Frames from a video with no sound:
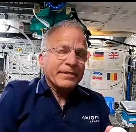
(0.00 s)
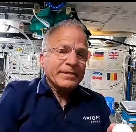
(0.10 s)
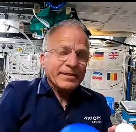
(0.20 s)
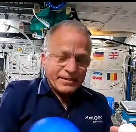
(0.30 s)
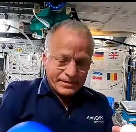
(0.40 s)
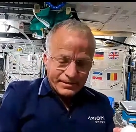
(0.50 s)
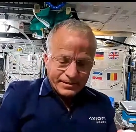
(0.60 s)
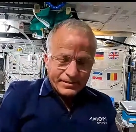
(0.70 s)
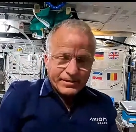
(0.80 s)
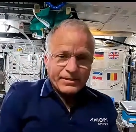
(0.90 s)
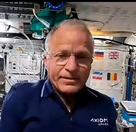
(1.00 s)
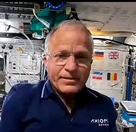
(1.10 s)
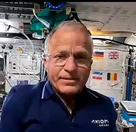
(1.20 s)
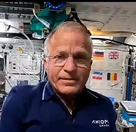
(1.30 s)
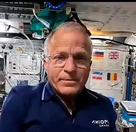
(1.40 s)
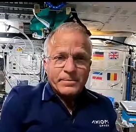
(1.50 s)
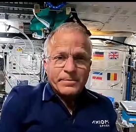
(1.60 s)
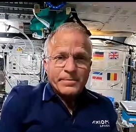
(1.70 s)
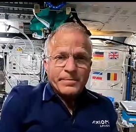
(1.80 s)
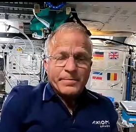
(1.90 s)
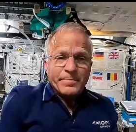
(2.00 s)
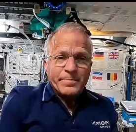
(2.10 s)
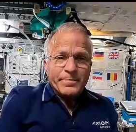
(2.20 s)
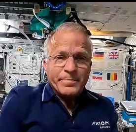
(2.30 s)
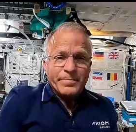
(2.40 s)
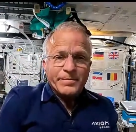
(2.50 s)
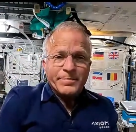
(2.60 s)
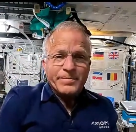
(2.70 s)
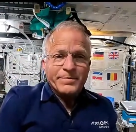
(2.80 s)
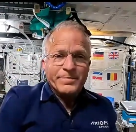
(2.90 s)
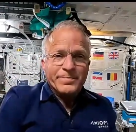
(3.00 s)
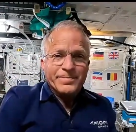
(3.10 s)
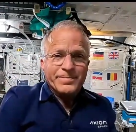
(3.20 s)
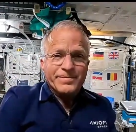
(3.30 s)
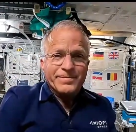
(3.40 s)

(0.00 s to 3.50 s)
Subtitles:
Nobody speaks.